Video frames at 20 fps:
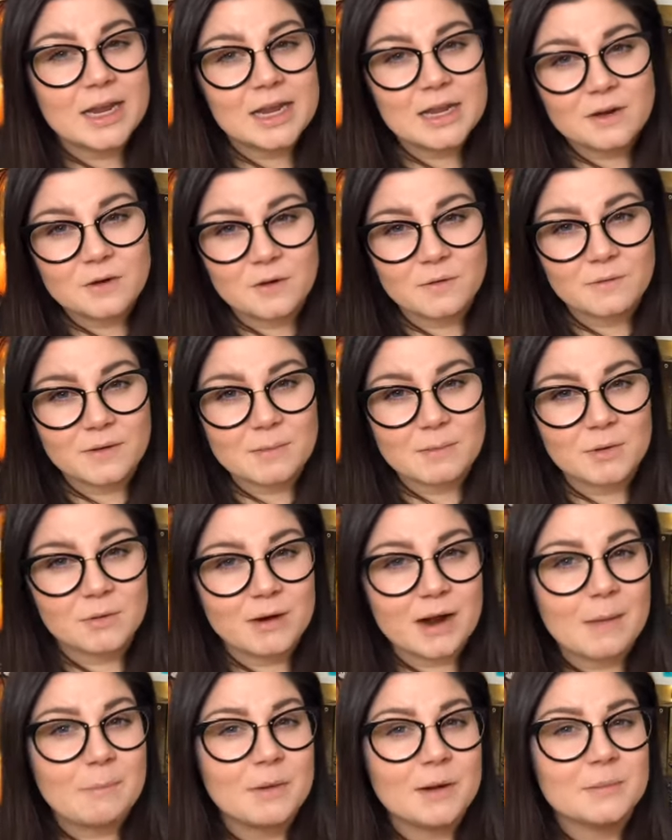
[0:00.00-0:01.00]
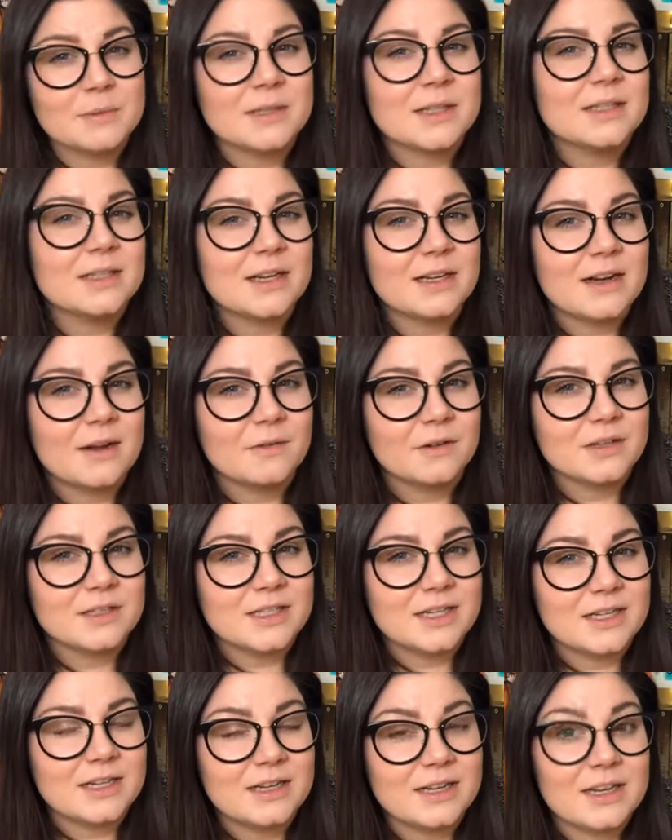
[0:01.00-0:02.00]
and November wrap-up since I never
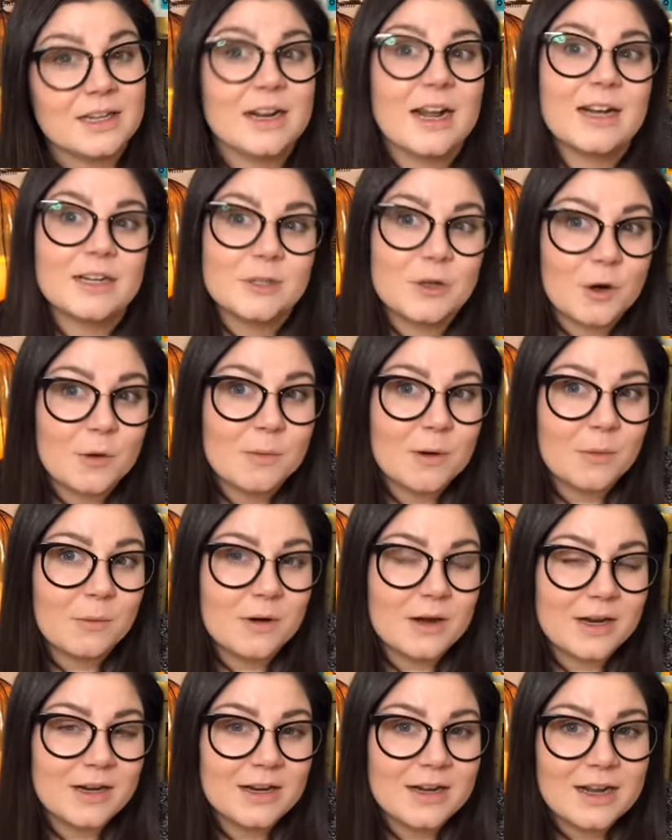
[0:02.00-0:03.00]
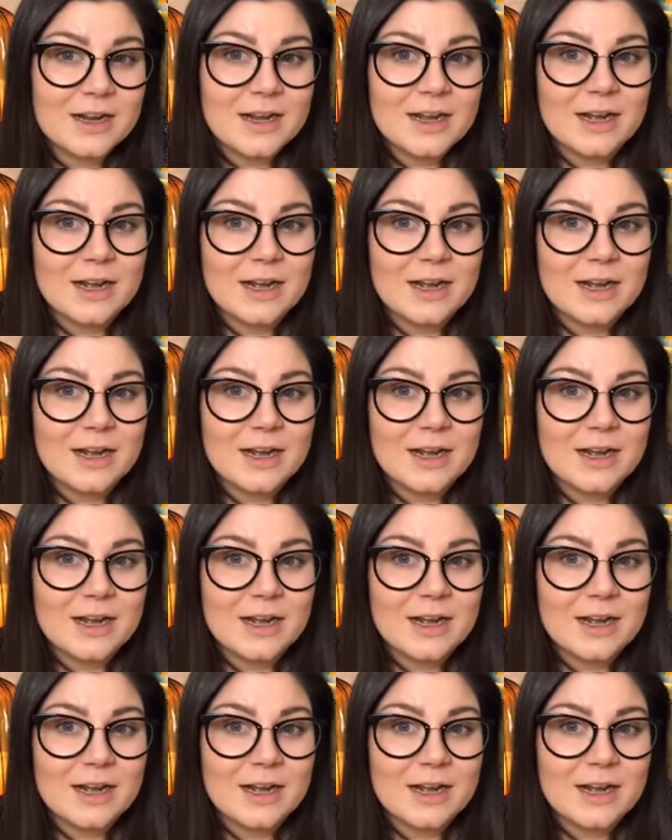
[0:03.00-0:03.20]
did an October one.